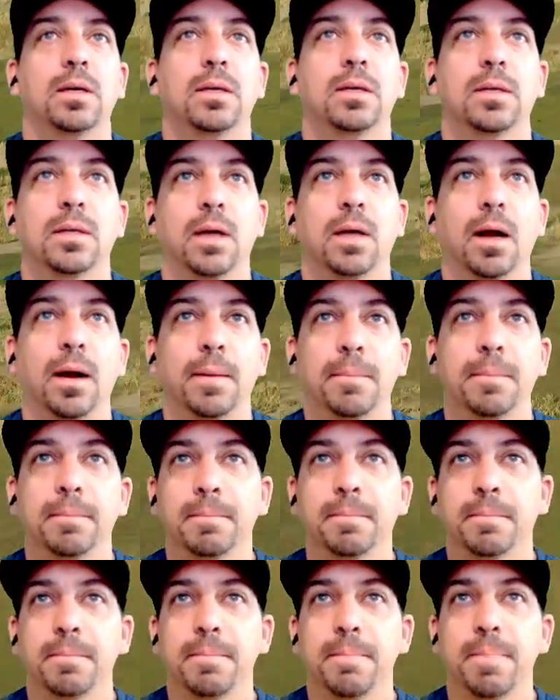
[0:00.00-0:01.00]
All right.
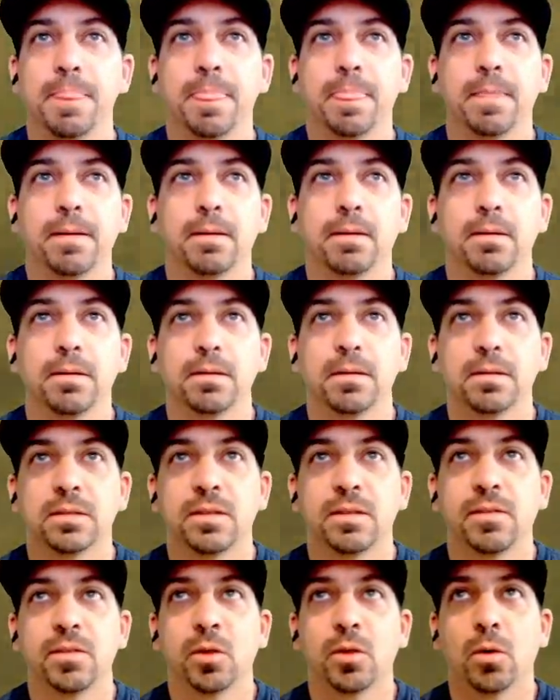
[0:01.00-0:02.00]

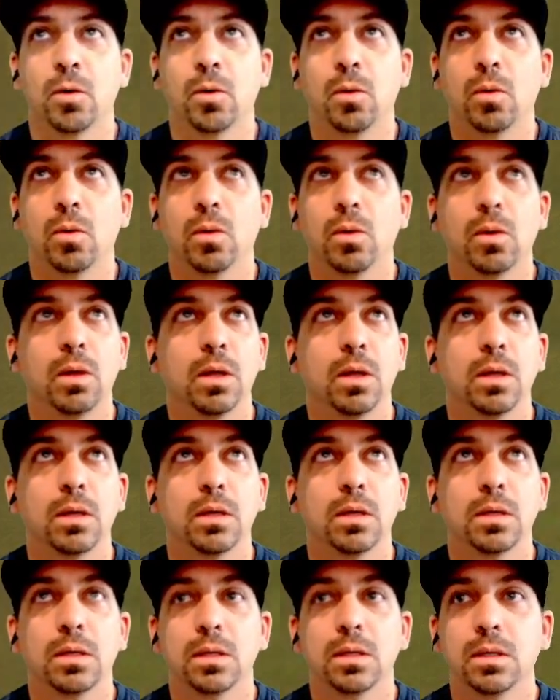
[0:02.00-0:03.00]
7th hole.
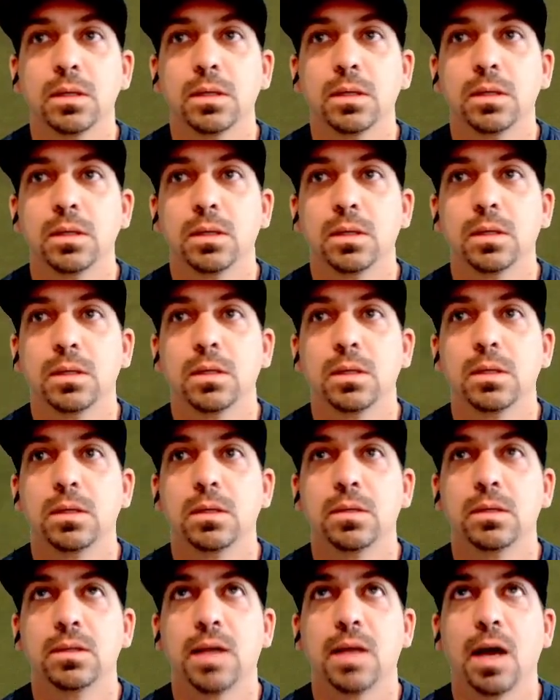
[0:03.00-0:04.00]

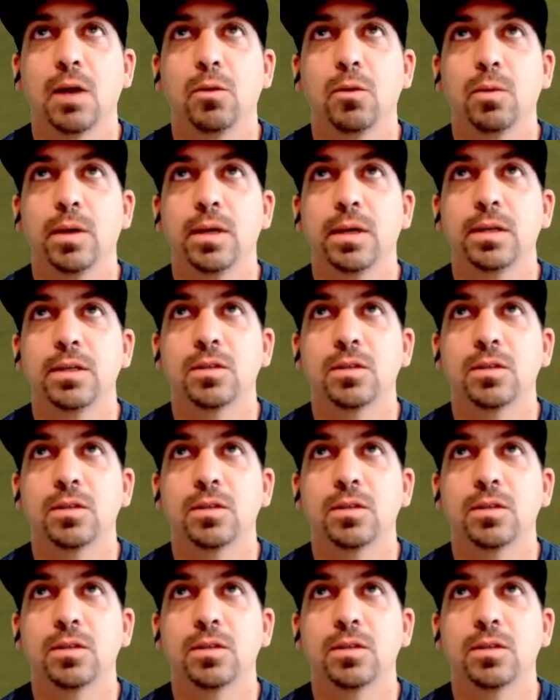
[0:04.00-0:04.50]
Downwind. It's a